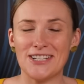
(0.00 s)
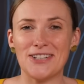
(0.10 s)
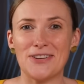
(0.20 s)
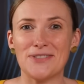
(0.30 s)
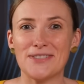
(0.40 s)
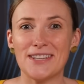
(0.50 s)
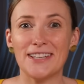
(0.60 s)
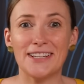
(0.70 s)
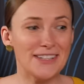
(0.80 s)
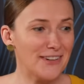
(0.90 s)
choose
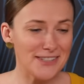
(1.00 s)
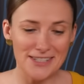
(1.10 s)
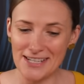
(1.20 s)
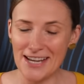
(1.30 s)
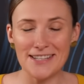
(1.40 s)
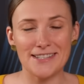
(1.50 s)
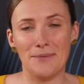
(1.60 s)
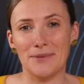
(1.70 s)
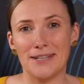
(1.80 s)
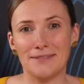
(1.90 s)
not to take
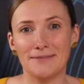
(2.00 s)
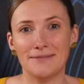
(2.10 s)
something